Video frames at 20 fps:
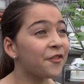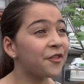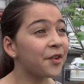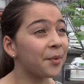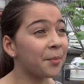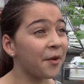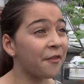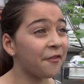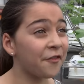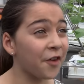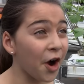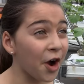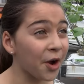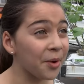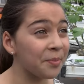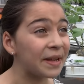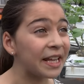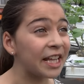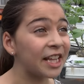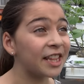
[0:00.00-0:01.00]
From a
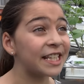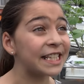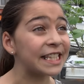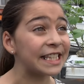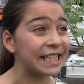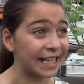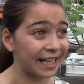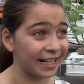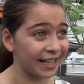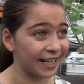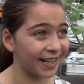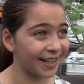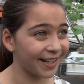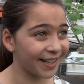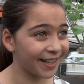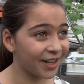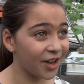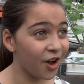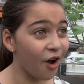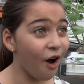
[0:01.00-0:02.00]
farm in the city,
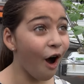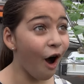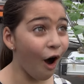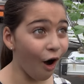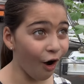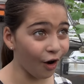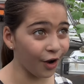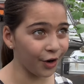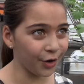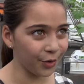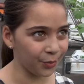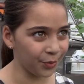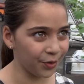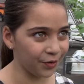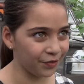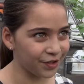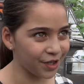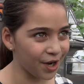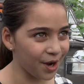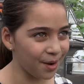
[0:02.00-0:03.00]
on a
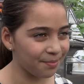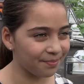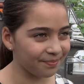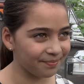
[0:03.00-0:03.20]
rooftop.